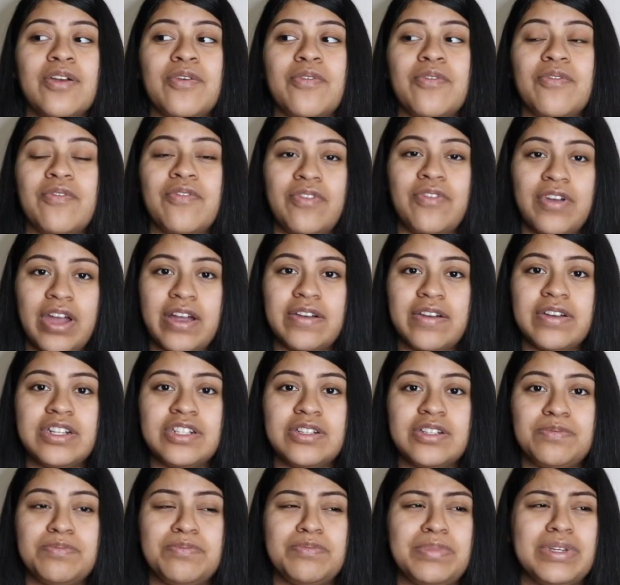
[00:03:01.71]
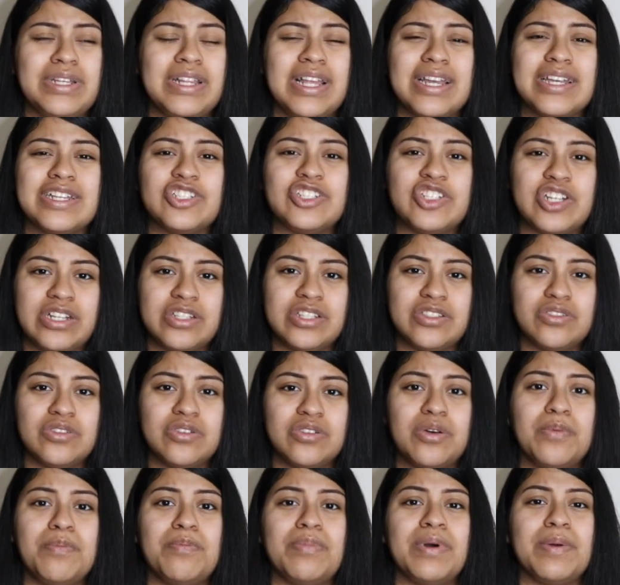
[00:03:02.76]
Be like
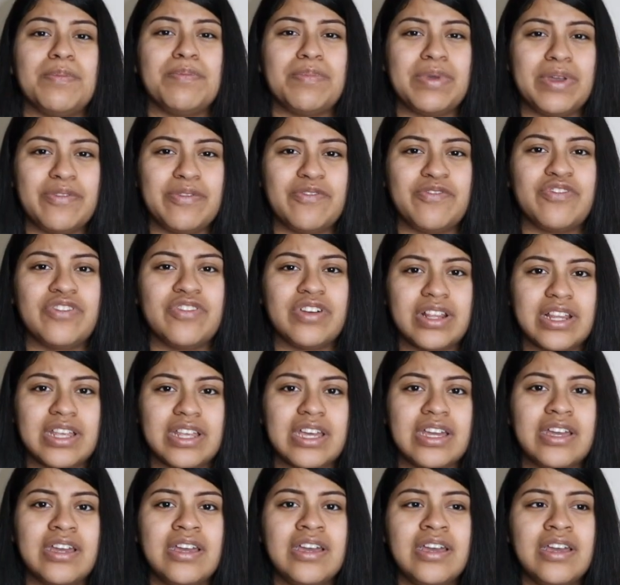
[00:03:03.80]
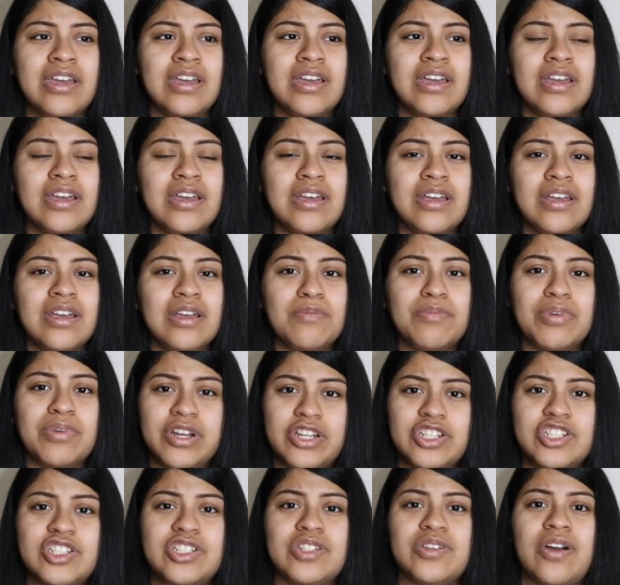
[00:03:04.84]
gentle, but be really
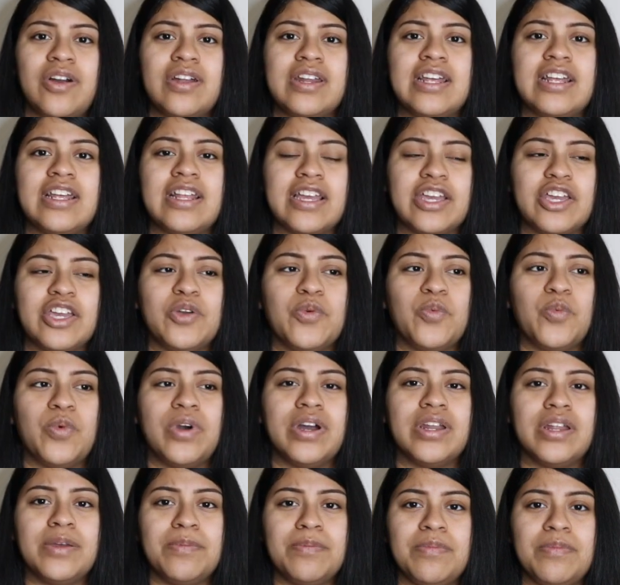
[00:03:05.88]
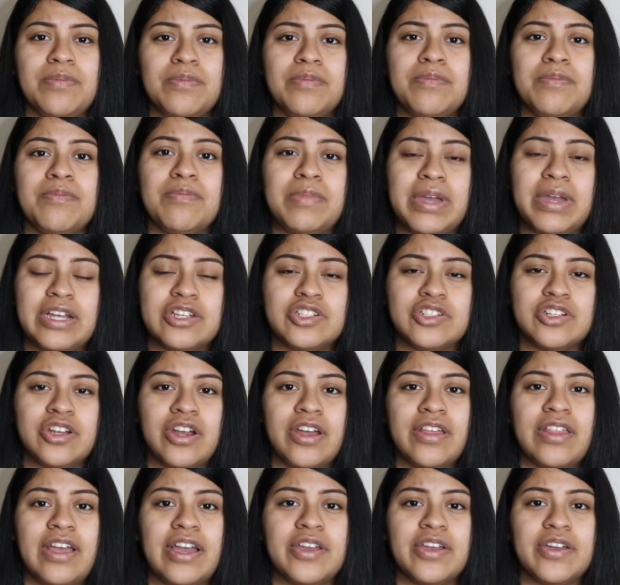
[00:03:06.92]
pushy on it. Like you want to make
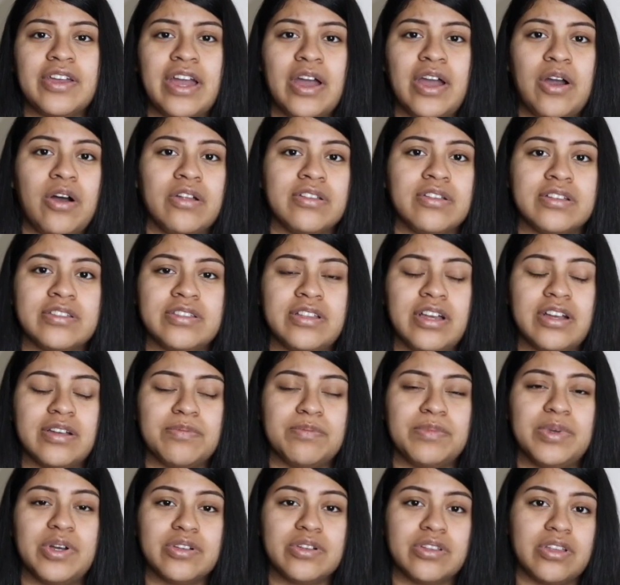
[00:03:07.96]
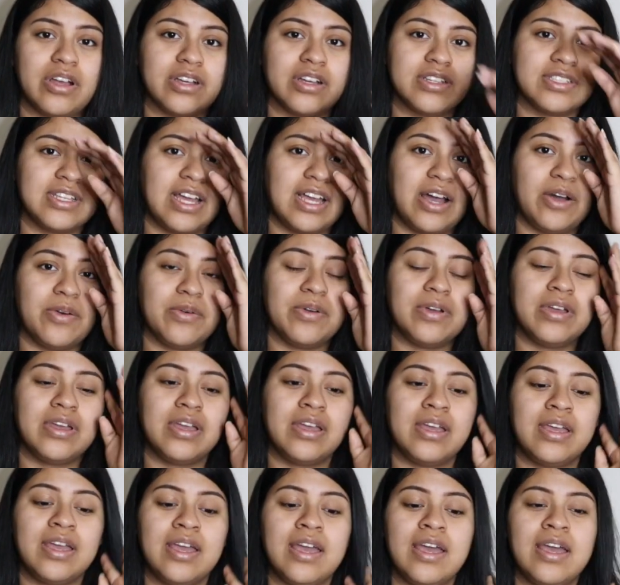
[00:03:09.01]
sure that you get all the milk ducts out.
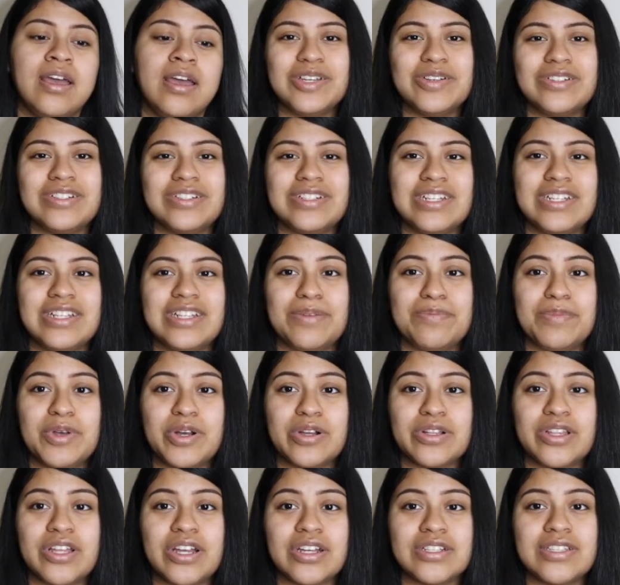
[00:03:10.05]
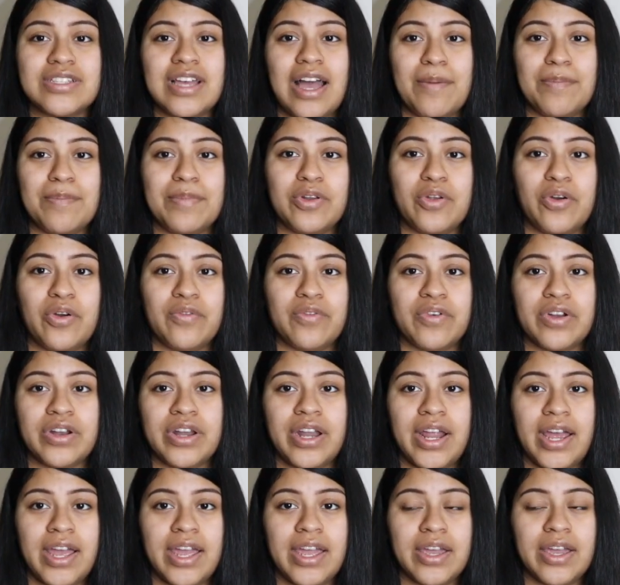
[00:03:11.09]
Usually the milk ducts happen
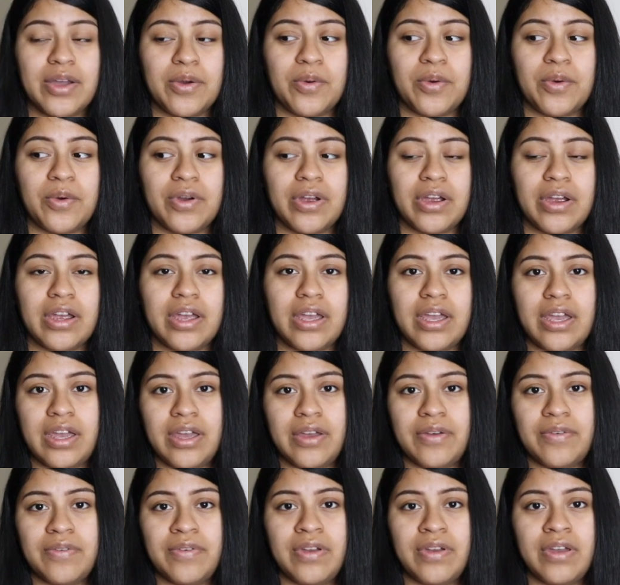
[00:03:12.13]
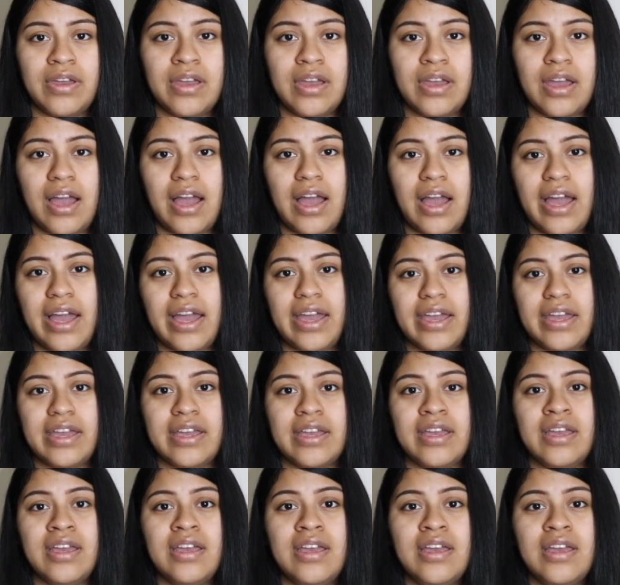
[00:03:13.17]
overnight, or if I